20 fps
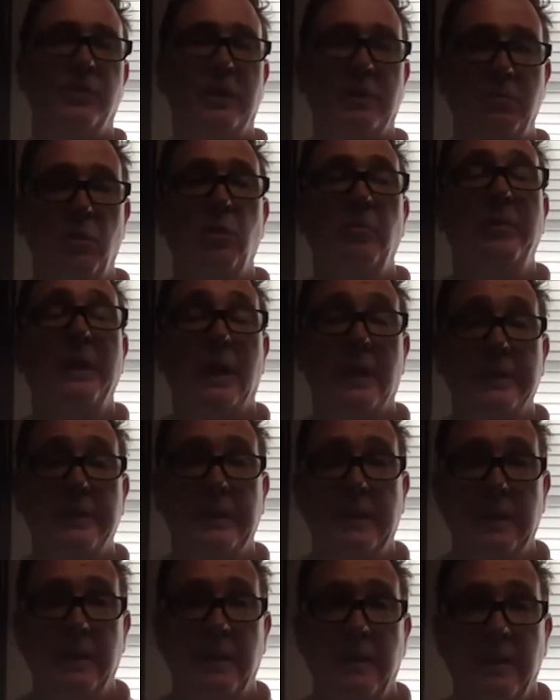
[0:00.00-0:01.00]
on their
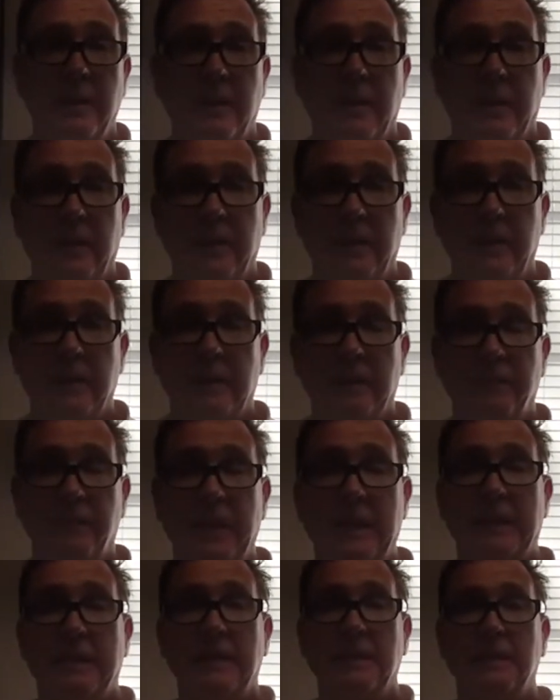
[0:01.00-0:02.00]
mobility. And
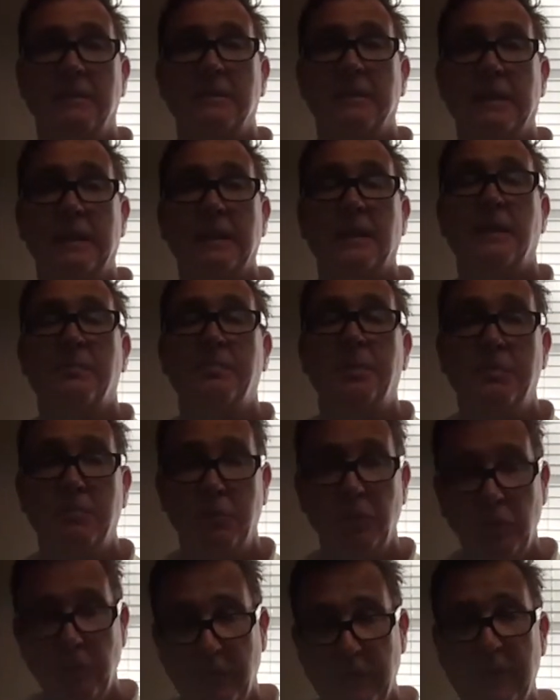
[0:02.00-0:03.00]
if they can get up
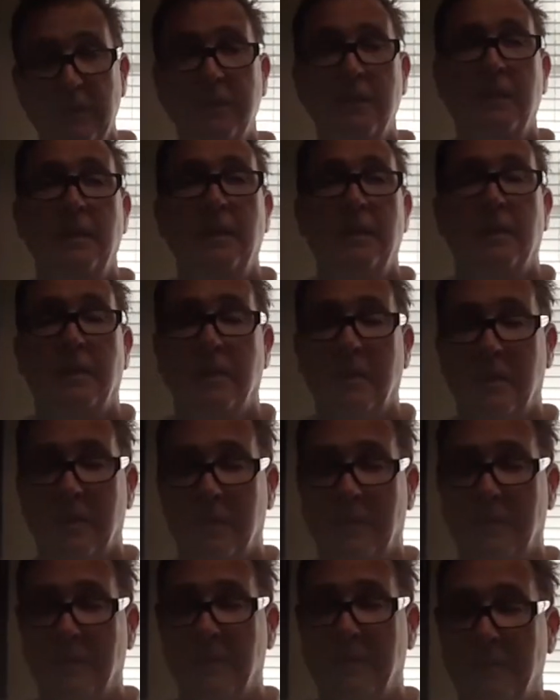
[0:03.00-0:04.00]
and moving
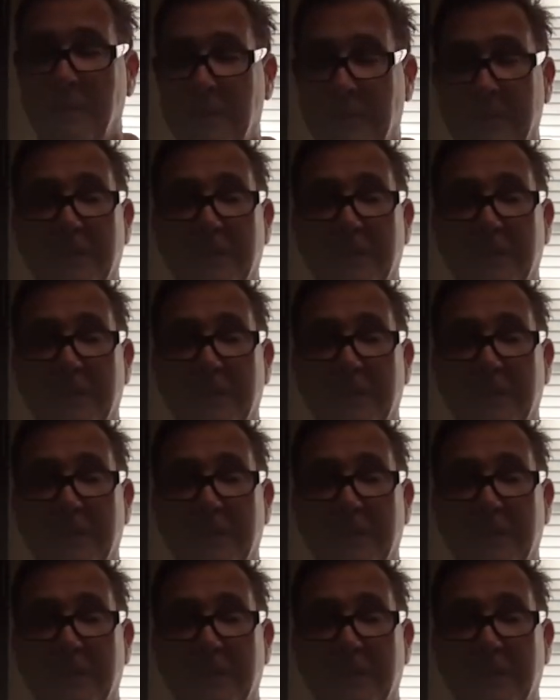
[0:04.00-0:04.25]
uh,